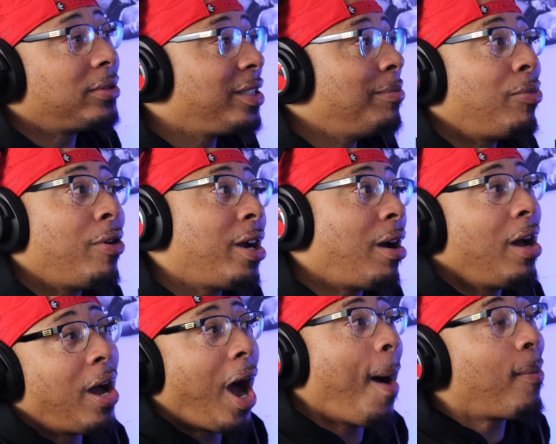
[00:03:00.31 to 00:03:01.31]
what I'm saying? Boy,
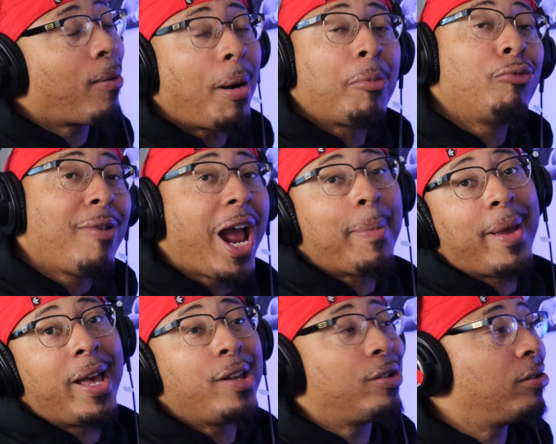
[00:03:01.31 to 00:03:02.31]
I'm a rap
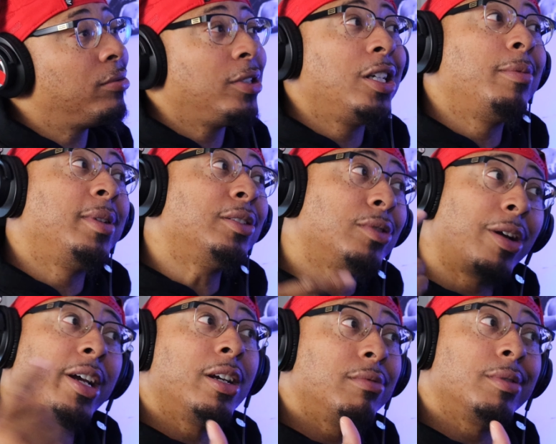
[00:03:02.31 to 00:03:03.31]
head, you know what I'm saying? This
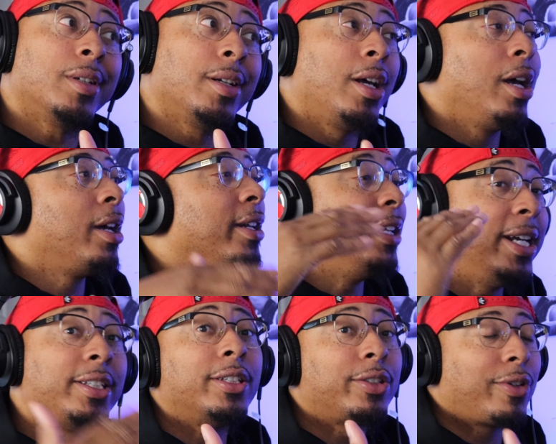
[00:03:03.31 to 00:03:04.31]
right here, right there.
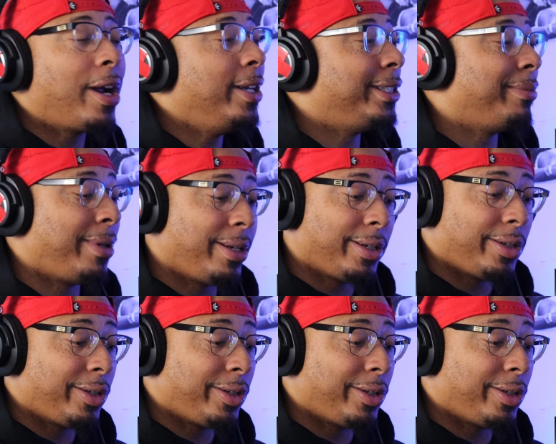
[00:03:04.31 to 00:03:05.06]
This is crazy, man.